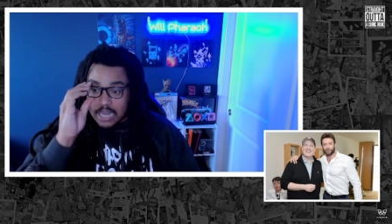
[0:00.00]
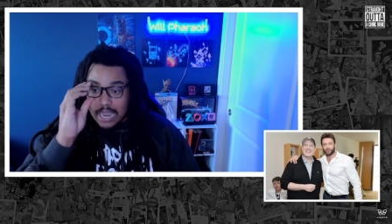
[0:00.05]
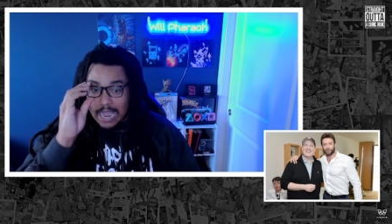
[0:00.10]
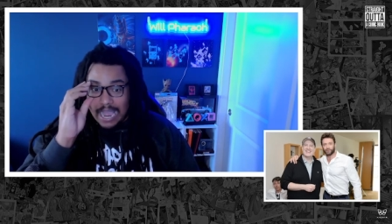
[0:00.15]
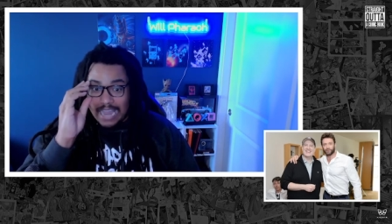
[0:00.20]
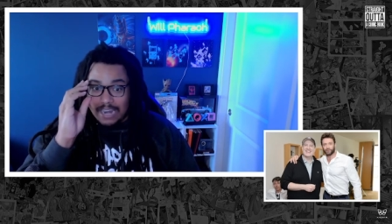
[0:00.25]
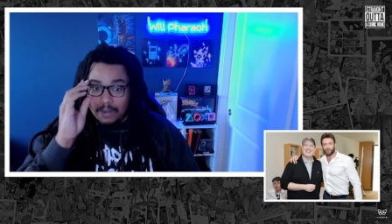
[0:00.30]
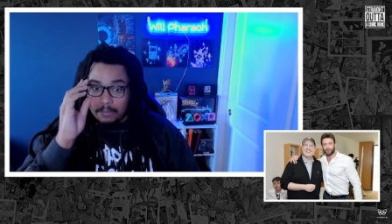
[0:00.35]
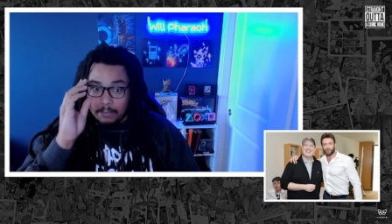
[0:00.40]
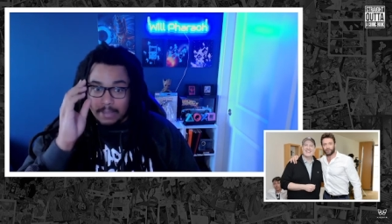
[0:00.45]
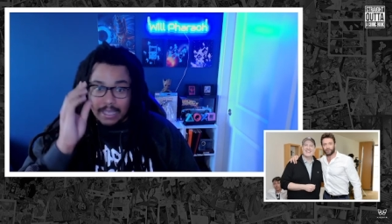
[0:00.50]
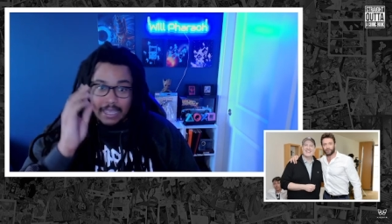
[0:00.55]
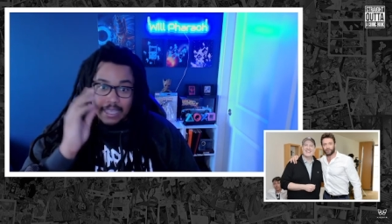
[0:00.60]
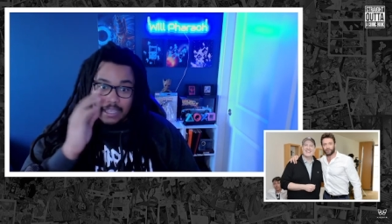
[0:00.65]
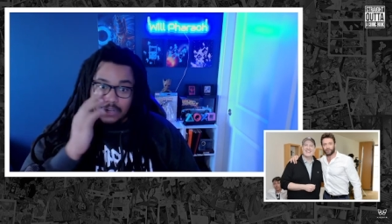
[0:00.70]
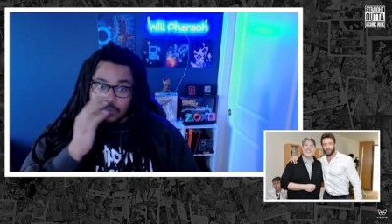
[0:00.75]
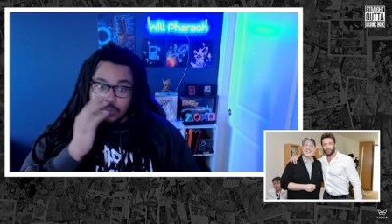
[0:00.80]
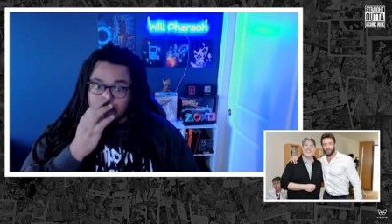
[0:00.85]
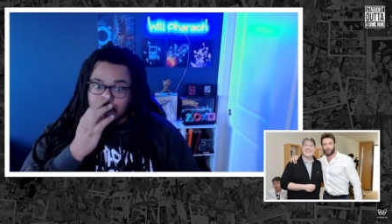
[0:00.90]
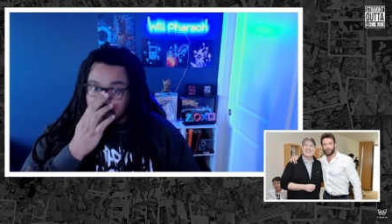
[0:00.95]
Iron
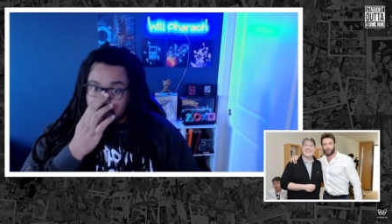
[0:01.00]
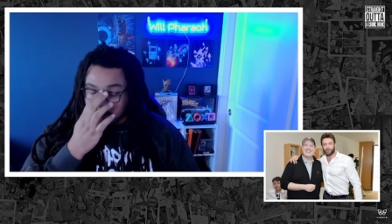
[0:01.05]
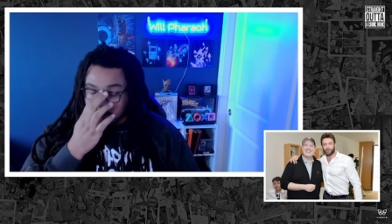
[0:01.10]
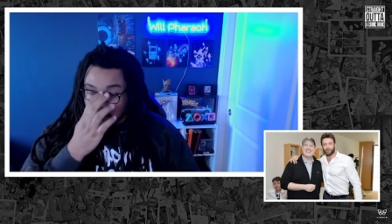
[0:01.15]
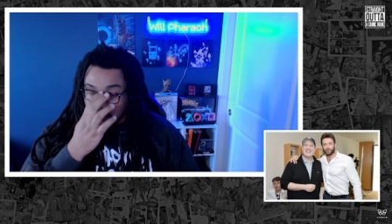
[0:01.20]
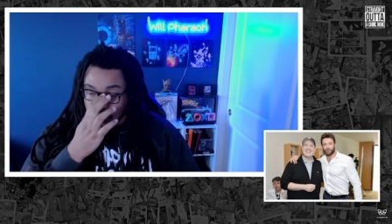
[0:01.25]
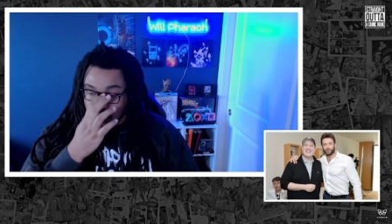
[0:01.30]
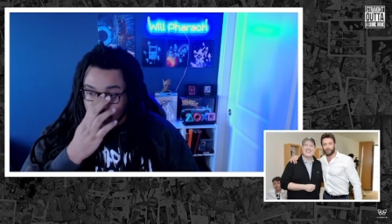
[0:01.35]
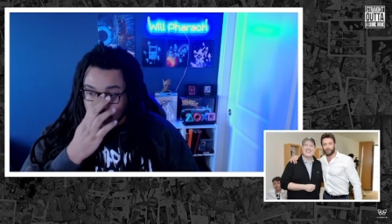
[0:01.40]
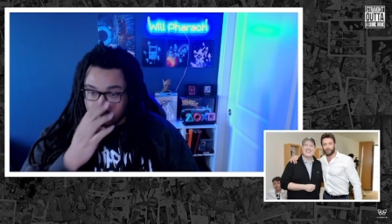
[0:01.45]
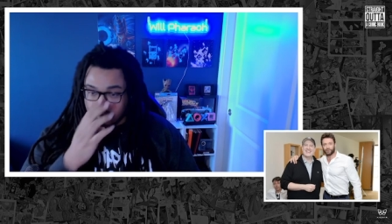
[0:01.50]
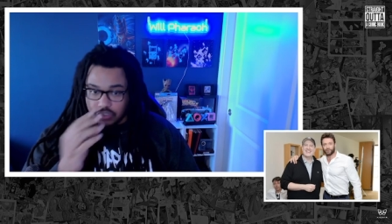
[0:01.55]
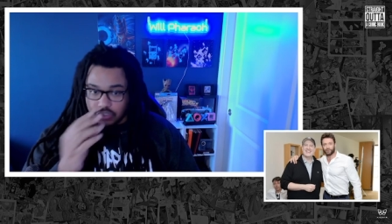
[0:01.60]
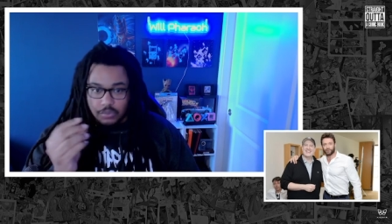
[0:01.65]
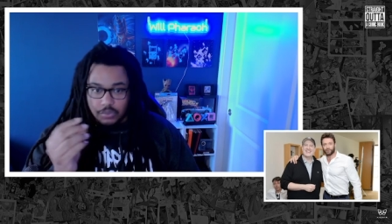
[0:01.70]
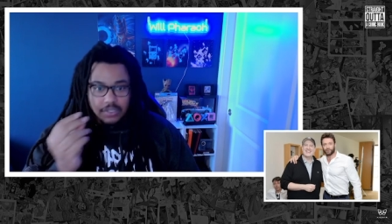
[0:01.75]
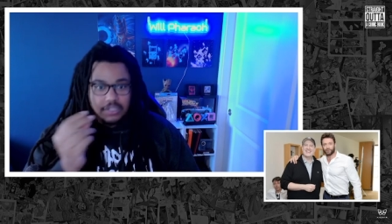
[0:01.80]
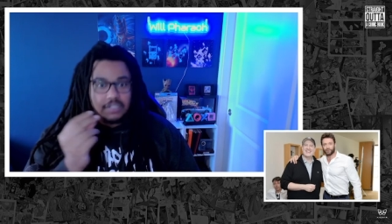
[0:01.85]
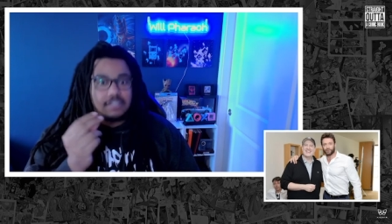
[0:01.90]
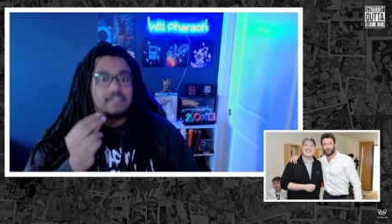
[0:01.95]
Man with, you know,
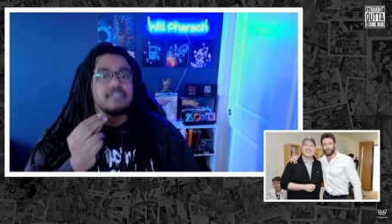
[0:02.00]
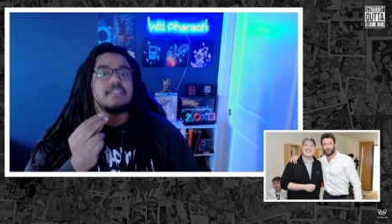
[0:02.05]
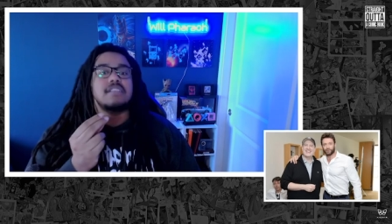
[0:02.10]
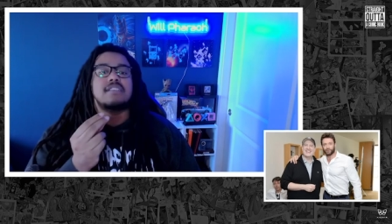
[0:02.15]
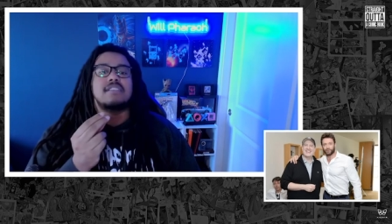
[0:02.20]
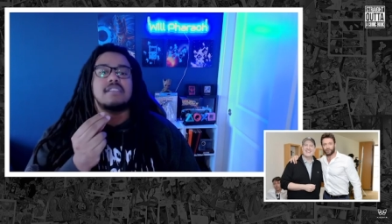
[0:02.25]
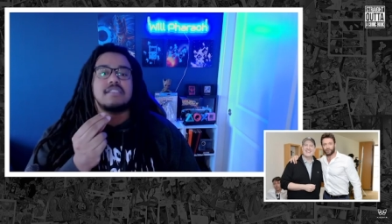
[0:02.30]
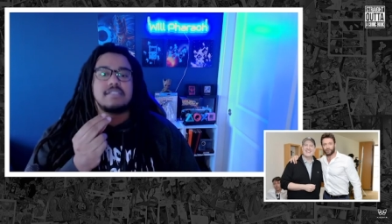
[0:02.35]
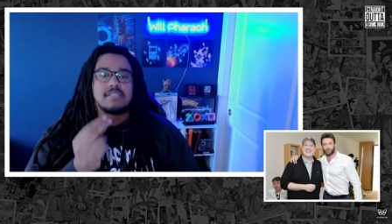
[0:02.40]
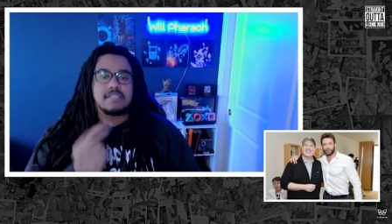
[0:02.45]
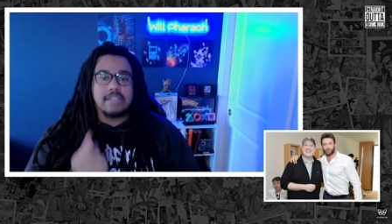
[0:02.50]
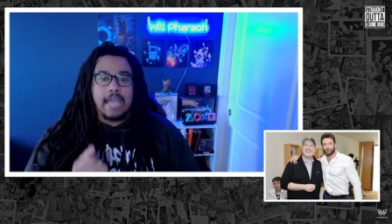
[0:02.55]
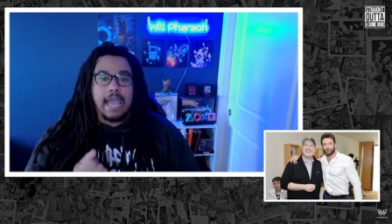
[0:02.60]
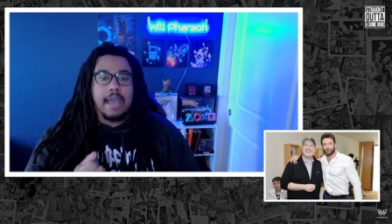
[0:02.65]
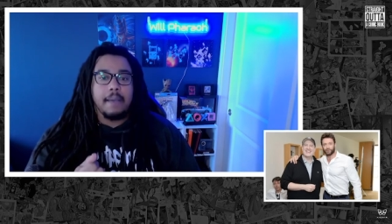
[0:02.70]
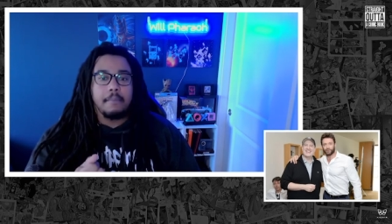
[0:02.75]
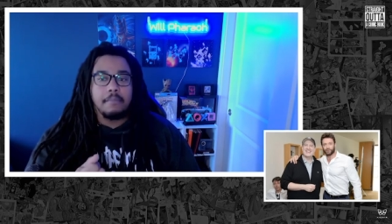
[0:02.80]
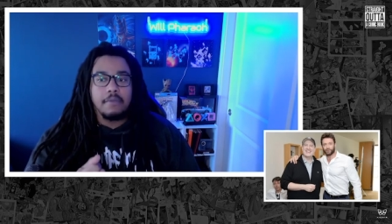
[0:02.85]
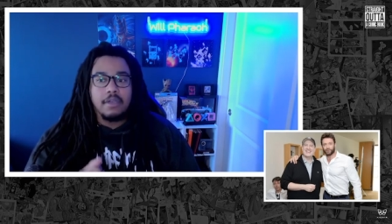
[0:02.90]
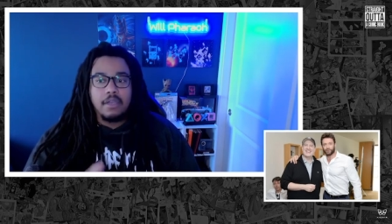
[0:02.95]
doing the
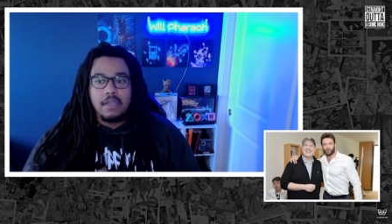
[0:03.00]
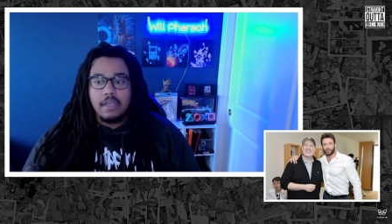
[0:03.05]
snap